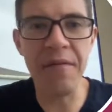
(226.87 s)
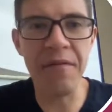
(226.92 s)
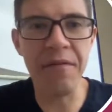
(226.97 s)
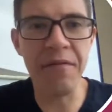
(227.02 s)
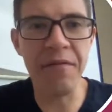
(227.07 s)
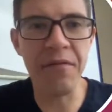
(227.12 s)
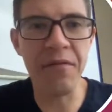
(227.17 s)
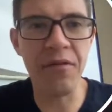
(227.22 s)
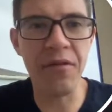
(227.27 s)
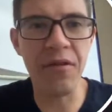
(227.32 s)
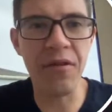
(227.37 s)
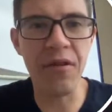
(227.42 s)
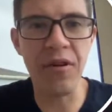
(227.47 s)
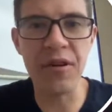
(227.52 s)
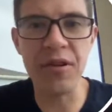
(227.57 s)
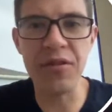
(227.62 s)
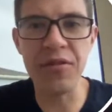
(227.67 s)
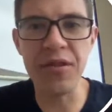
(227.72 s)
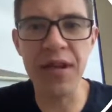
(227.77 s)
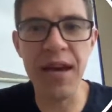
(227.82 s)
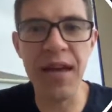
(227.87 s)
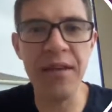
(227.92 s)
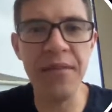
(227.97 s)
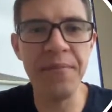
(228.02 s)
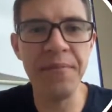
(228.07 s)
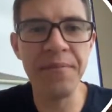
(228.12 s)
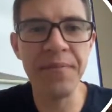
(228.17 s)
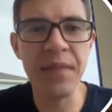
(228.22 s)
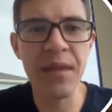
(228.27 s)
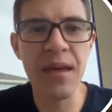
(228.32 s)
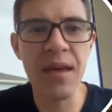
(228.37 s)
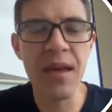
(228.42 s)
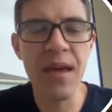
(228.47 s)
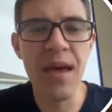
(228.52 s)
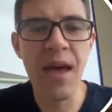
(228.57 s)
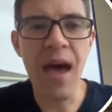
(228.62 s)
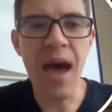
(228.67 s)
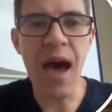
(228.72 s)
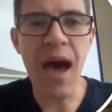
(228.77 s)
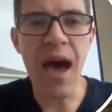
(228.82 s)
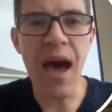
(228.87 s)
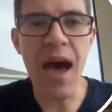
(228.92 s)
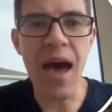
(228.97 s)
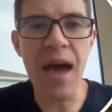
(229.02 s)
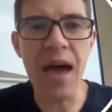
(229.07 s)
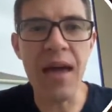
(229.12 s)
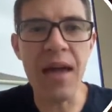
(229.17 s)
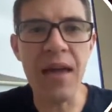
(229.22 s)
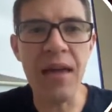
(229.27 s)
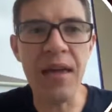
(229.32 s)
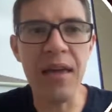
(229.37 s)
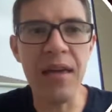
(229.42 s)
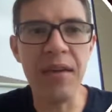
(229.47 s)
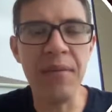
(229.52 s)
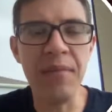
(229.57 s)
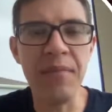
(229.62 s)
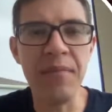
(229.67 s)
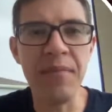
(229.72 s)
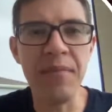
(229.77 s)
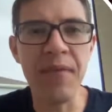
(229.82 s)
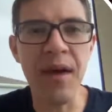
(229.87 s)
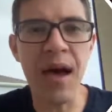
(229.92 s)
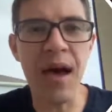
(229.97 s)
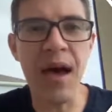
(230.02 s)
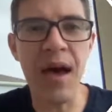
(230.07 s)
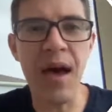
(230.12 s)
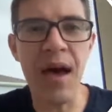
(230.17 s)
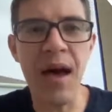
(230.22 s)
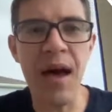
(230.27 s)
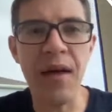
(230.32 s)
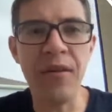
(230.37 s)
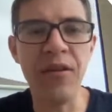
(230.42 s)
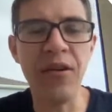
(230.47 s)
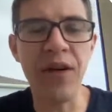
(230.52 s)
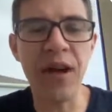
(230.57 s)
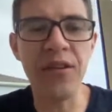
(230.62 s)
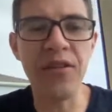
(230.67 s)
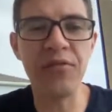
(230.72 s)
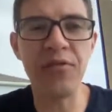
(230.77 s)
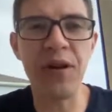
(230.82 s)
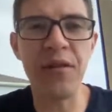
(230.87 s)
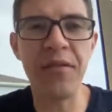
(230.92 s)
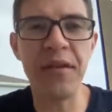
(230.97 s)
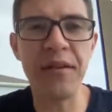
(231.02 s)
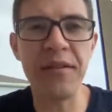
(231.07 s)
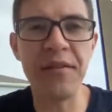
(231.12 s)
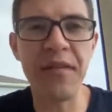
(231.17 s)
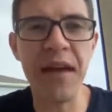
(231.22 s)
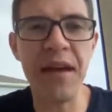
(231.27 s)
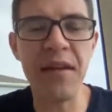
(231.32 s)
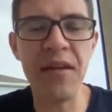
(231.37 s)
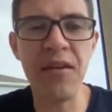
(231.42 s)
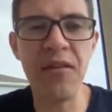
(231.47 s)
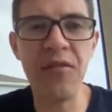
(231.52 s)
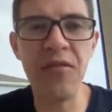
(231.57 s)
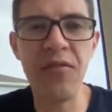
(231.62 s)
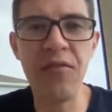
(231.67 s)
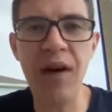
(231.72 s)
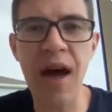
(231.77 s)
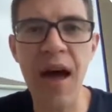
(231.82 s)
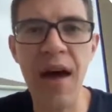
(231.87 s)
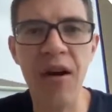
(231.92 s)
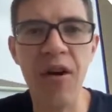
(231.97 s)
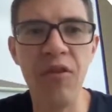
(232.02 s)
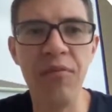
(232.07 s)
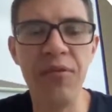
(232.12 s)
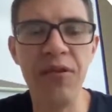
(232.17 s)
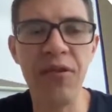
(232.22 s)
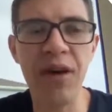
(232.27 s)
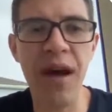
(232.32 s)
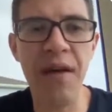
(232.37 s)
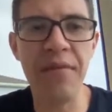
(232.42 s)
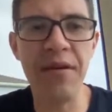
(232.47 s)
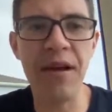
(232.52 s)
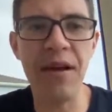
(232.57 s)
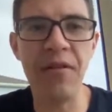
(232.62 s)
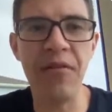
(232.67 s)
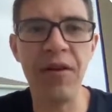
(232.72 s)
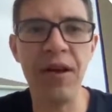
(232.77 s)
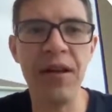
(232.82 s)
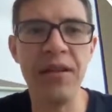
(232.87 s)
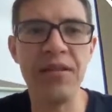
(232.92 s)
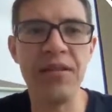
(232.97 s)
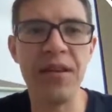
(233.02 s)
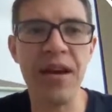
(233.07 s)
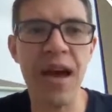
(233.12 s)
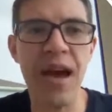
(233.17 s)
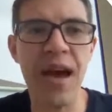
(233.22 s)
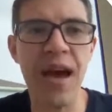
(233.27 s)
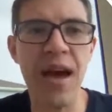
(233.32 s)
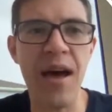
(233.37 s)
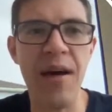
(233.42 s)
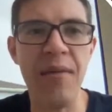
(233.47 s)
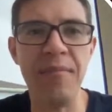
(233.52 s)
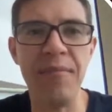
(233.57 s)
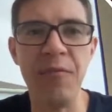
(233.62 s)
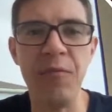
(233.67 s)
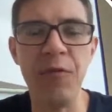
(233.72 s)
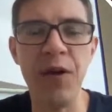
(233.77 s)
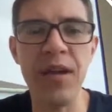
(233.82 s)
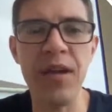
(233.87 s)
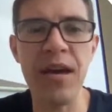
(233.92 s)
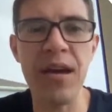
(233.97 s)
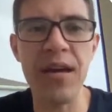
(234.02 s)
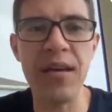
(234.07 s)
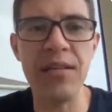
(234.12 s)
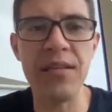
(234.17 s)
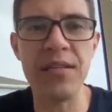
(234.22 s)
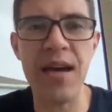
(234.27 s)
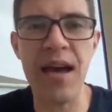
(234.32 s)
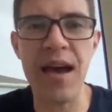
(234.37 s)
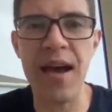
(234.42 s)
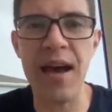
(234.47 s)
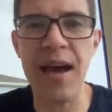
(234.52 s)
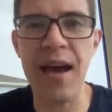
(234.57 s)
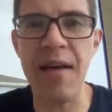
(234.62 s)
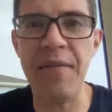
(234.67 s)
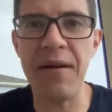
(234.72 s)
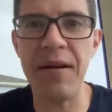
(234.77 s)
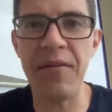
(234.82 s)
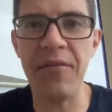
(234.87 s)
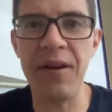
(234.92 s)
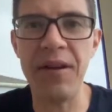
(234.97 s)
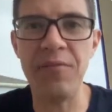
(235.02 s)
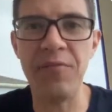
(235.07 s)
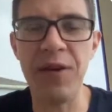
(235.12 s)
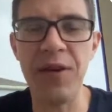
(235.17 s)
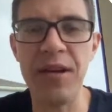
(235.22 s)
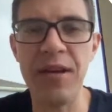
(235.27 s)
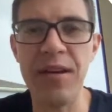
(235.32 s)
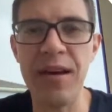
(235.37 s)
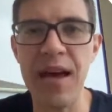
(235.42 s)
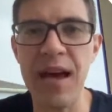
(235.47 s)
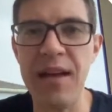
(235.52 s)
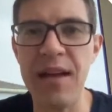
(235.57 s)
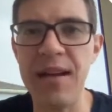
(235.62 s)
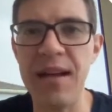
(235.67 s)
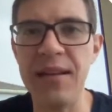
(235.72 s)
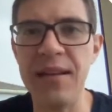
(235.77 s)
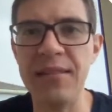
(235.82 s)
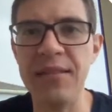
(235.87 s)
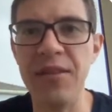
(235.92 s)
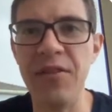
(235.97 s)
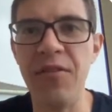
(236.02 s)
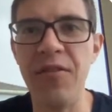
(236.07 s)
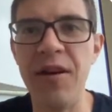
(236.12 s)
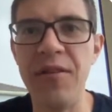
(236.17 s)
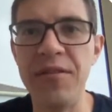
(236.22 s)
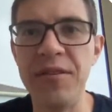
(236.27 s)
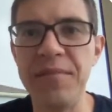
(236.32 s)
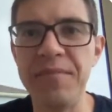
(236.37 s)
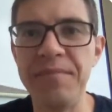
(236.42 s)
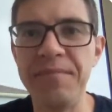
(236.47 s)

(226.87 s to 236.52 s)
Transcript: for today. I just want to say thank you. I hope you're having a great weekend. Have a great week, and see you around.